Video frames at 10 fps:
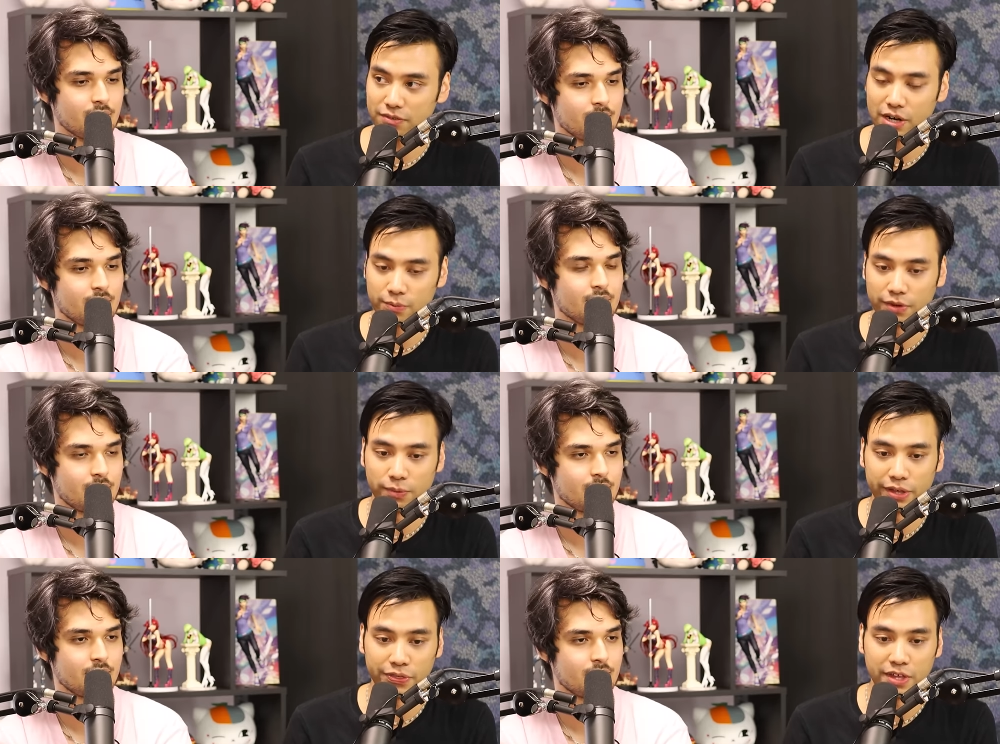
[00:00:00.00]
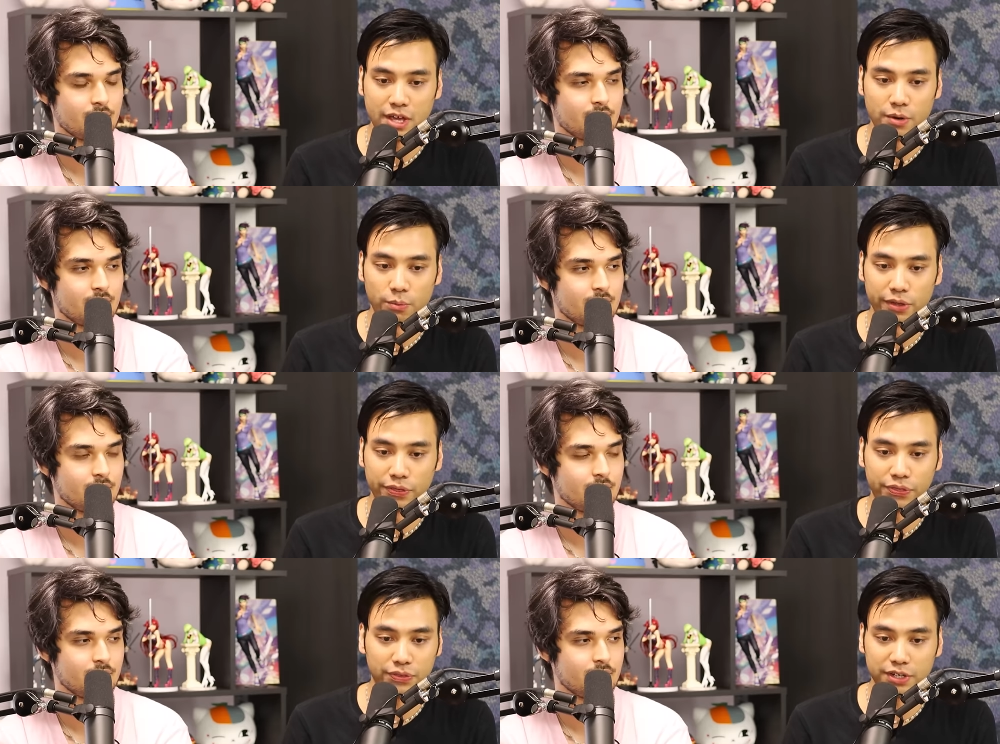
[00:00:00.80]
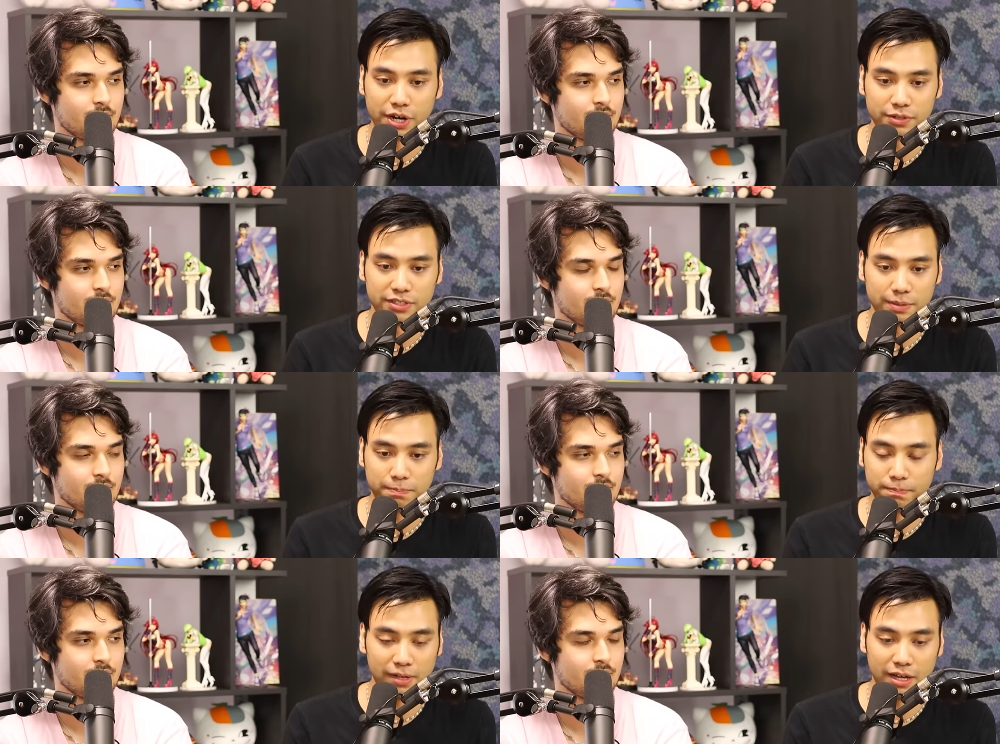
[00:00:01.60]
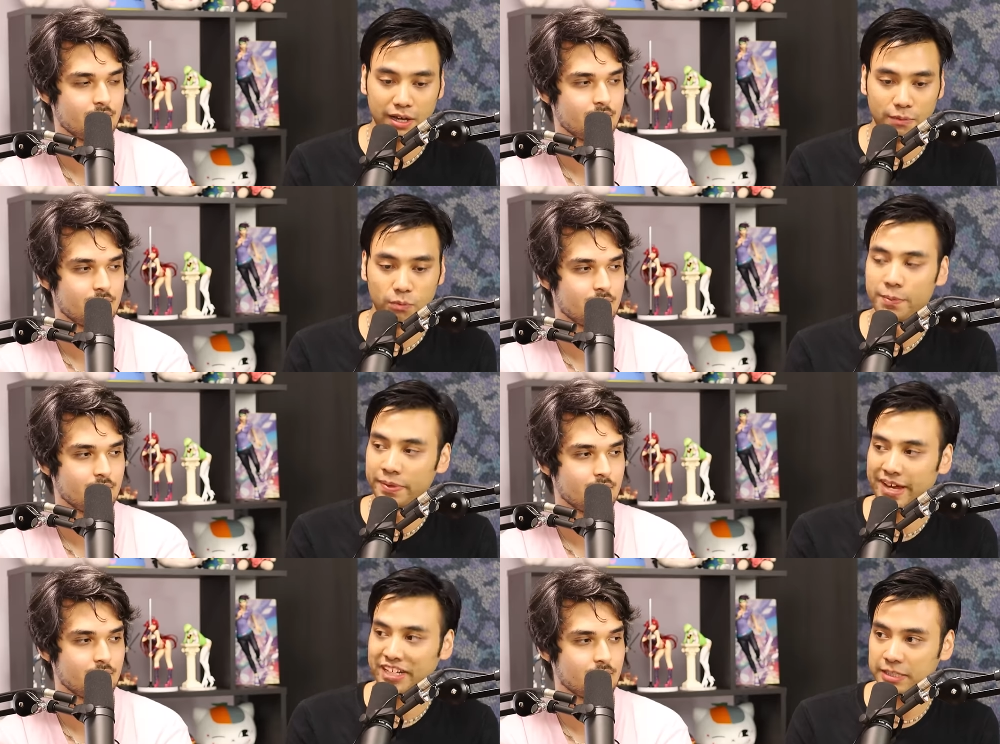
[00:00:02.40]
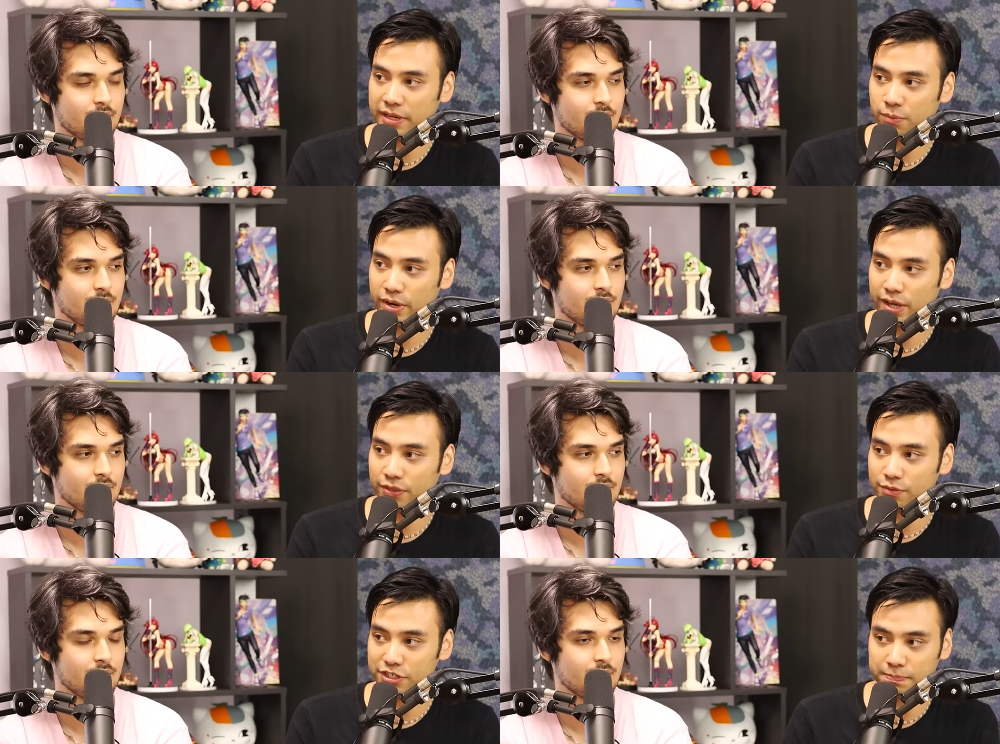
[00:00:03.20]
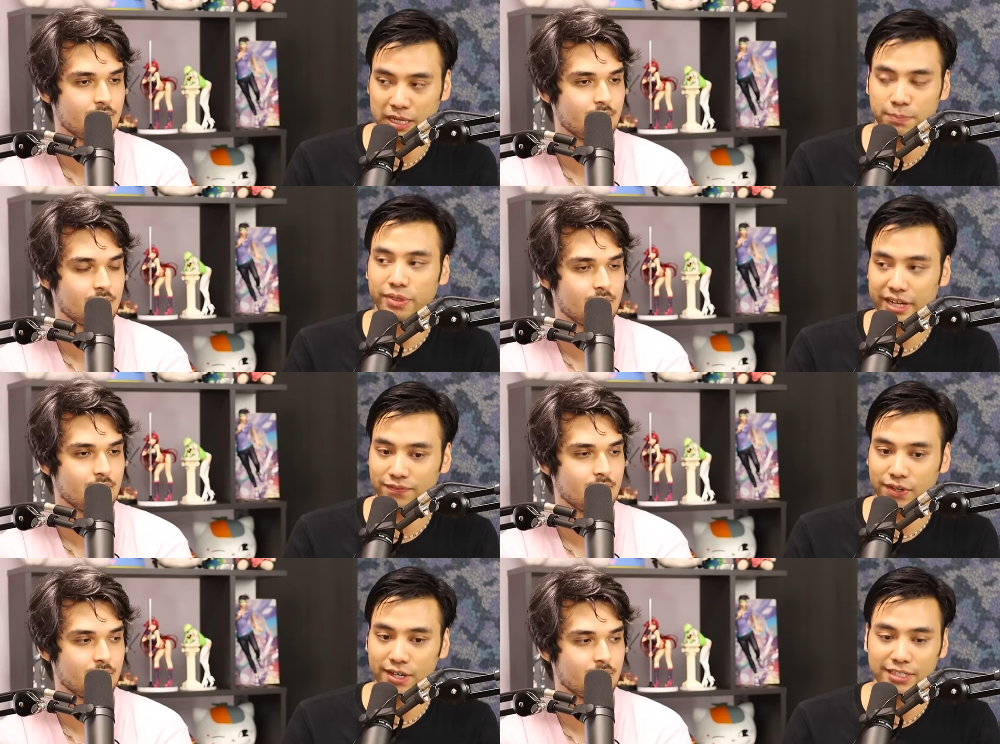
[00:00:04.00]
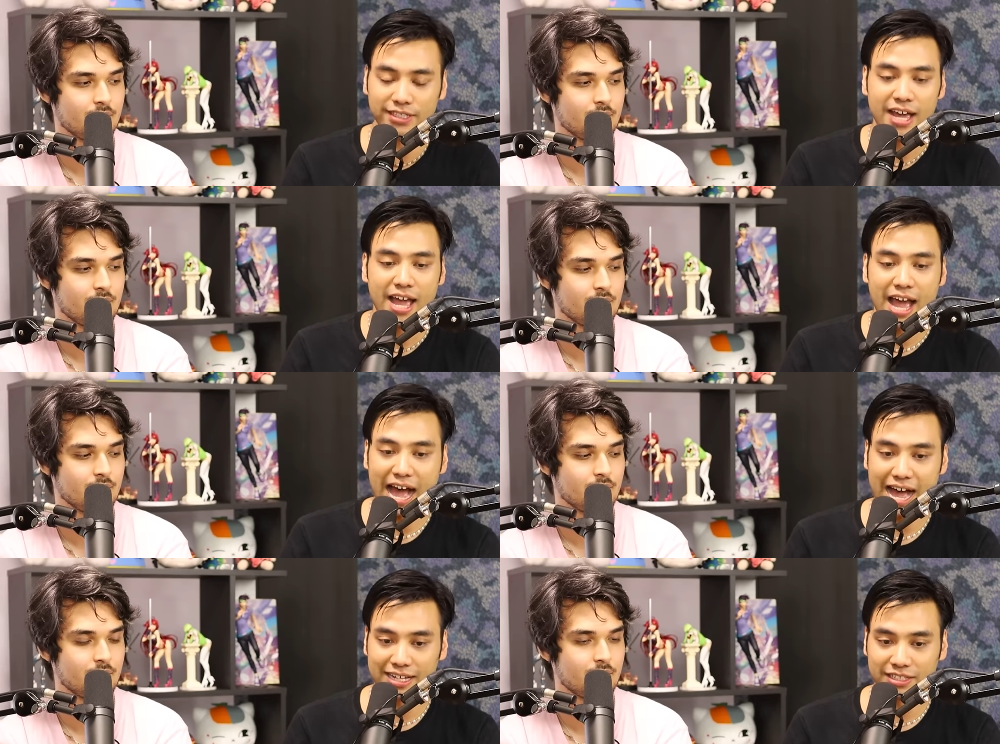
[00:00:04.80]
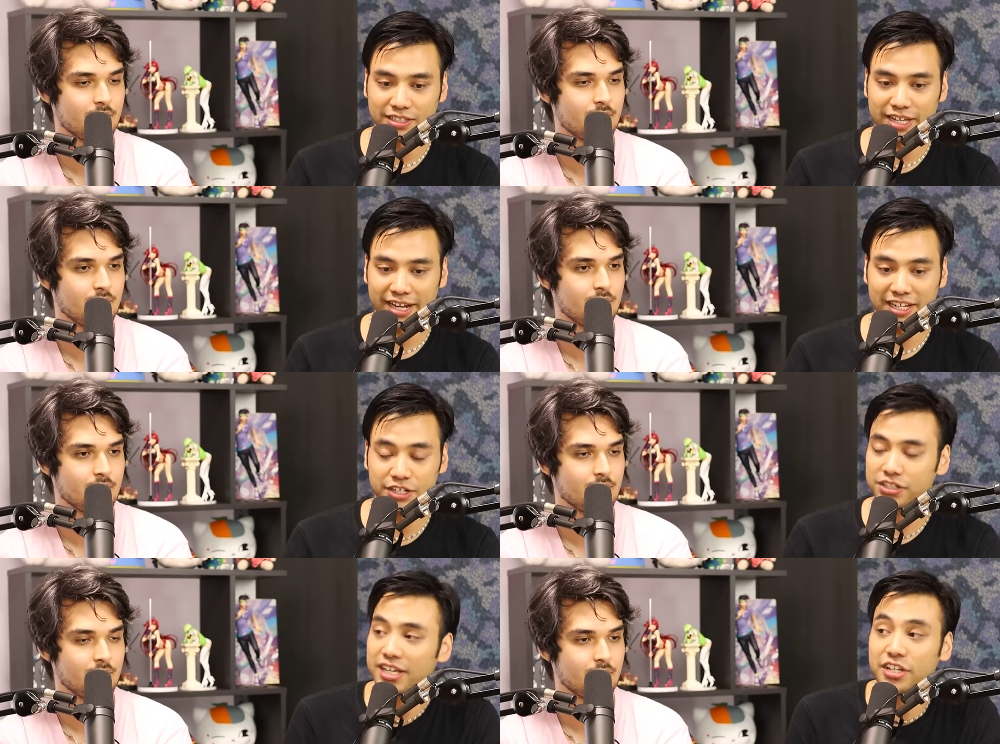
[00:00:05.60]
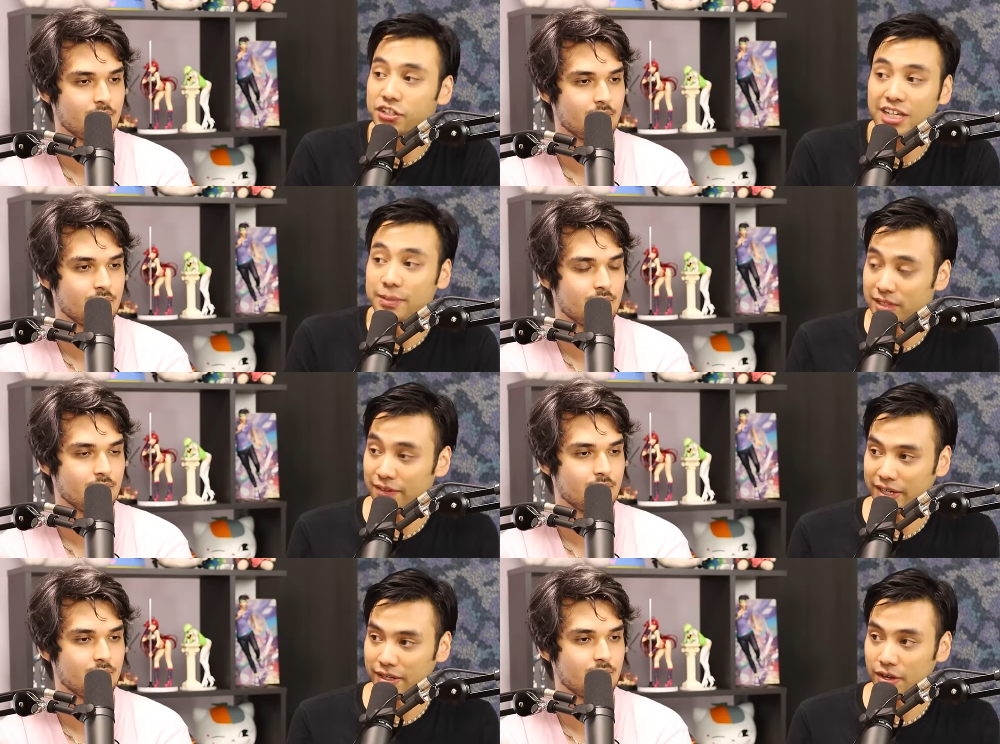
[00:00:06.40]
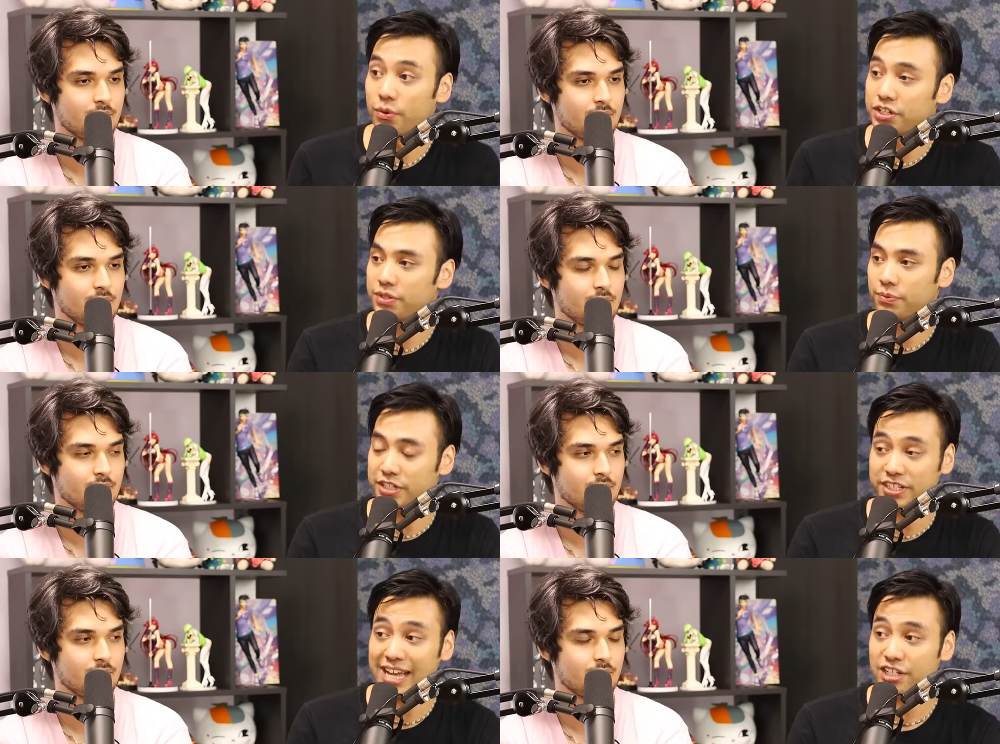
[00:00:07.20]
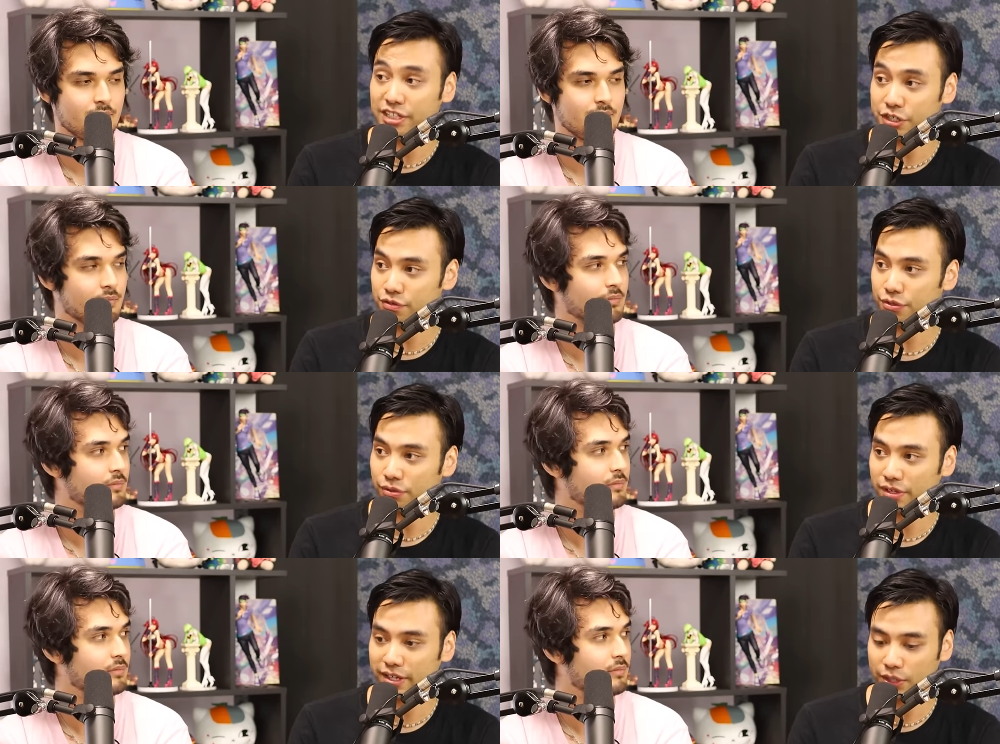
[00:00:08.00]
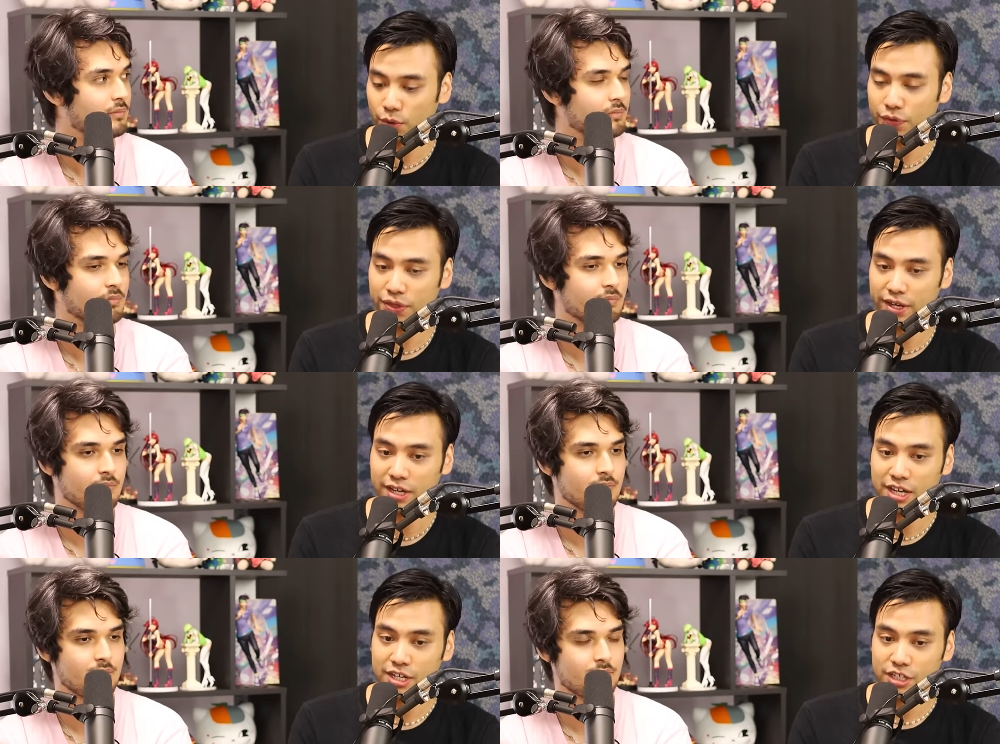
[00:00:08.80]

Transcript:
Speaker 1: okay. right? With, with with you know uh, women that he's been with, or just people that he finds, and then he just he just keeps living, which which is actually true. Like the author